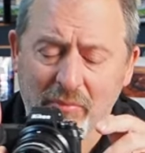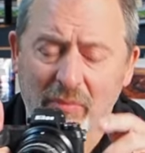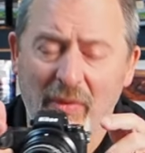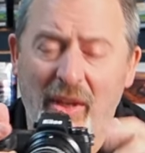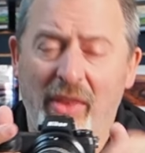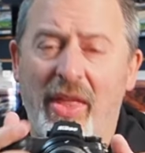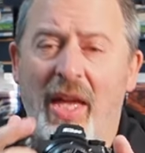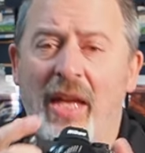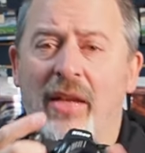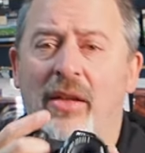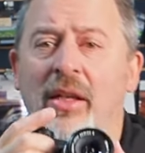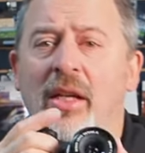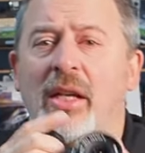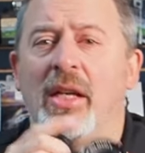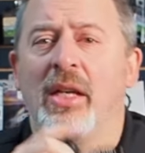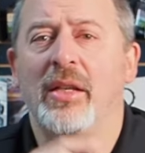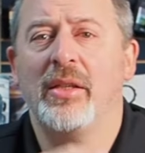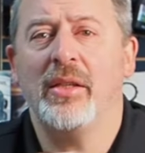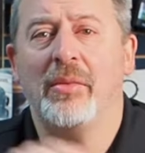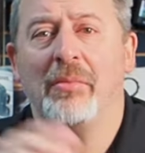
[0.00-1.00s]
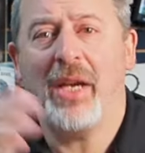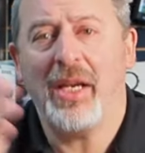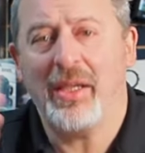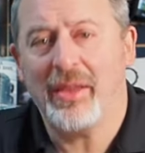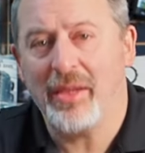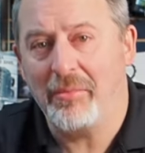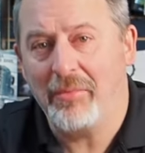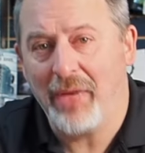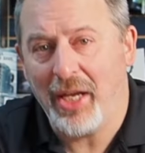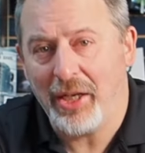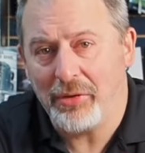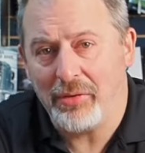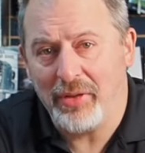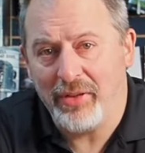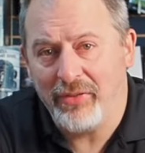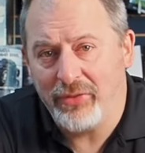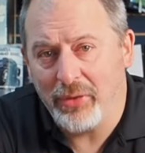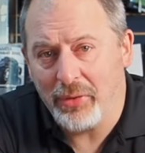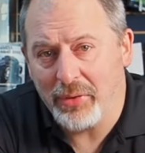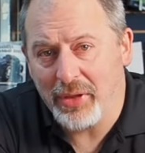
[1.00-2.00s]
Then, to make the manually
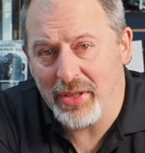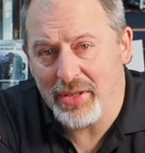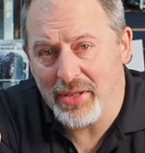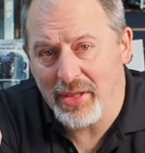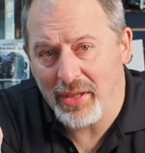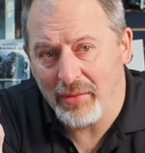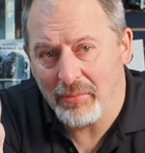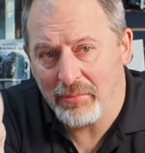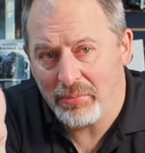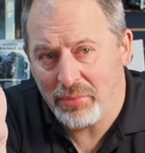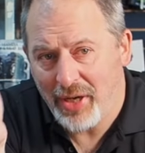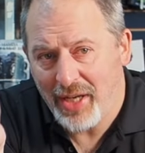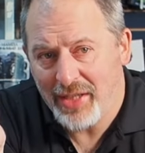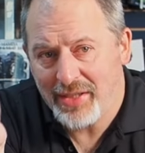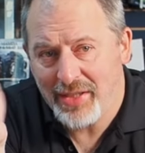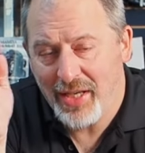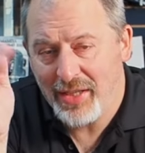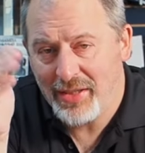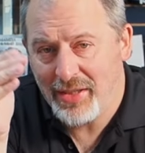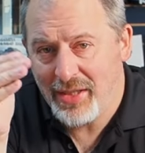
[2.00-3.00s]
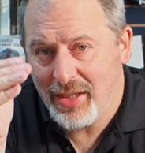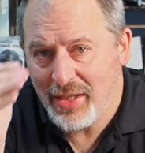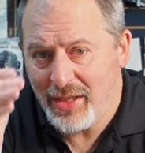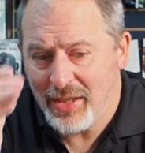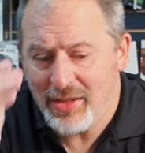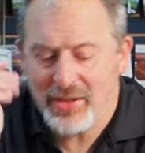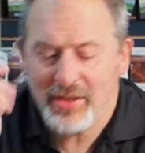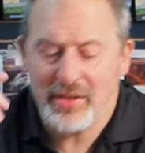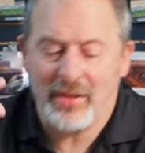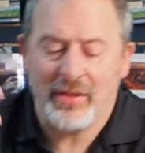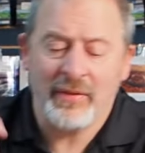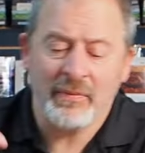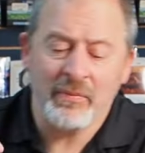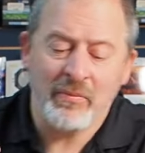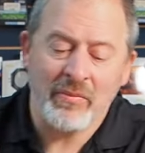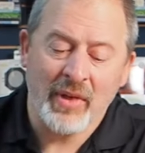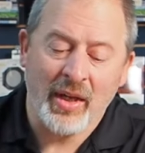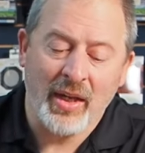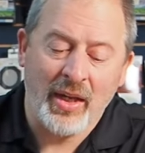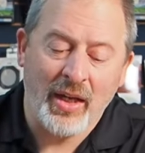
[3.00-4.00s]
focusing process easier,
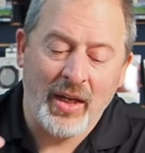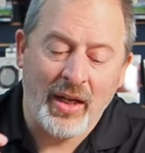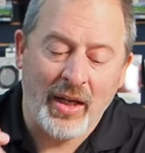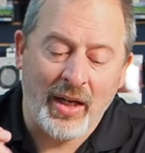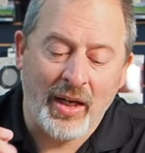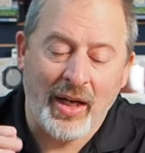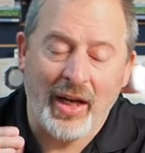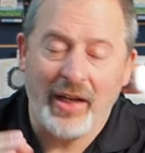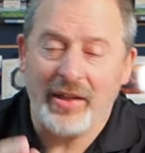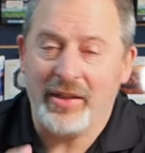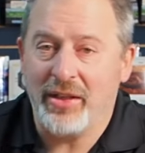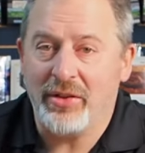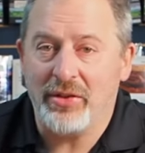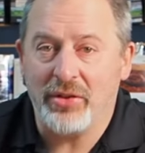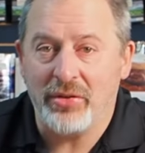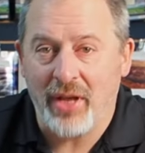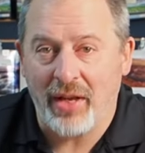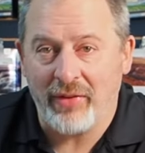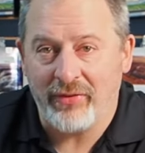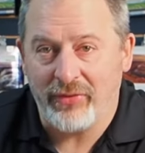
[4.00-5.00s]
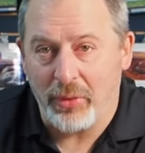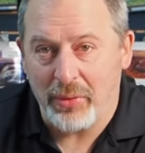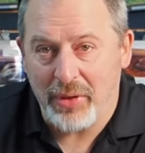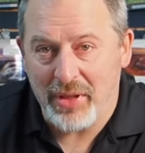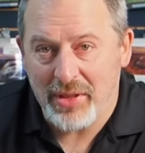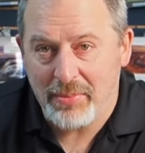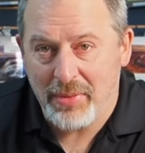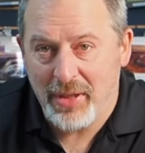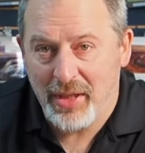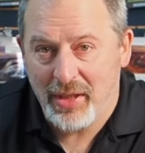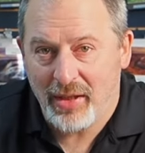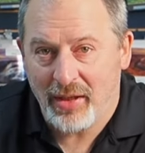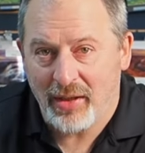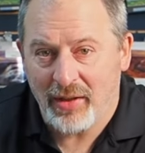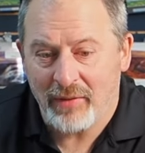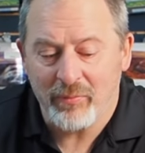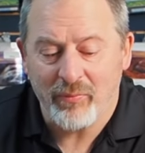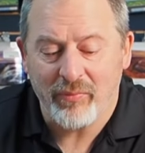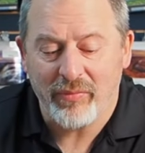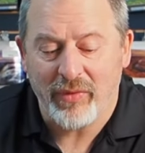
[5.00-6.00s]
uh, I did turn on focus
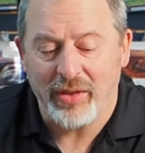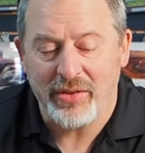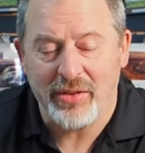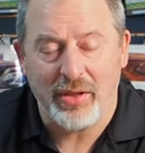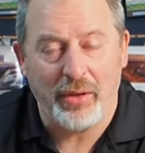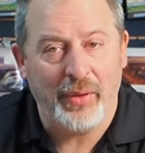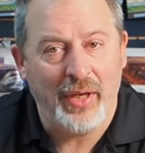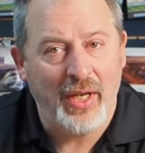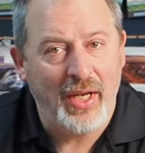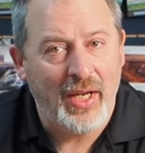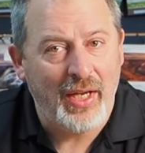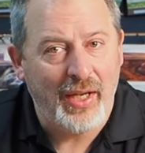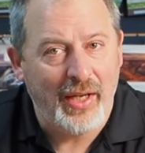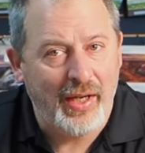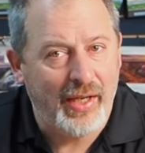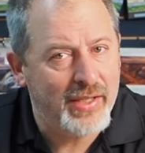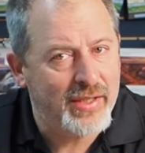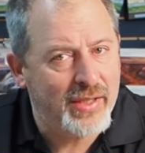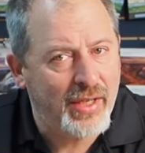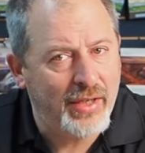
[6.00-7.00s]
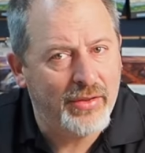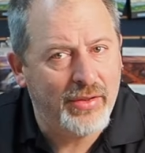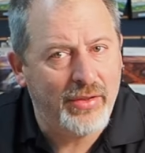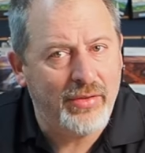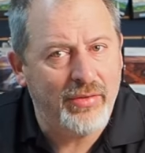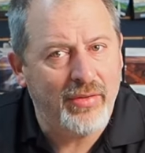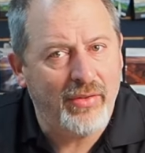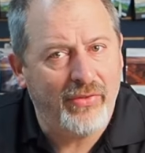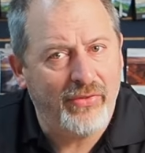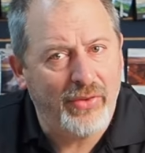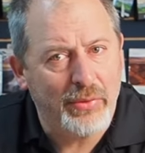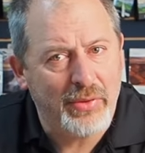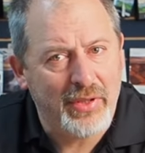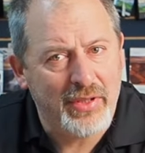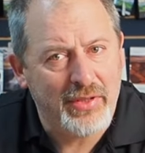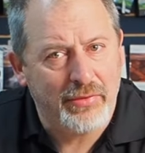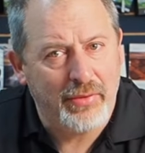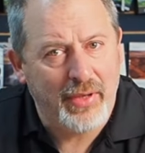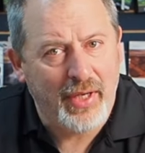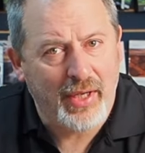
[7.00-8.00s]
peaking, so as I turn the
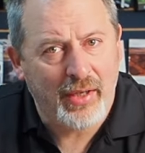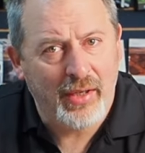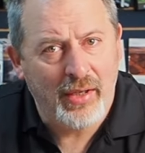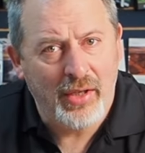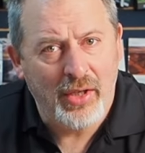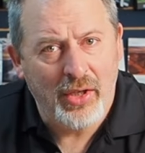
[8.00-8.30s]
focus ring,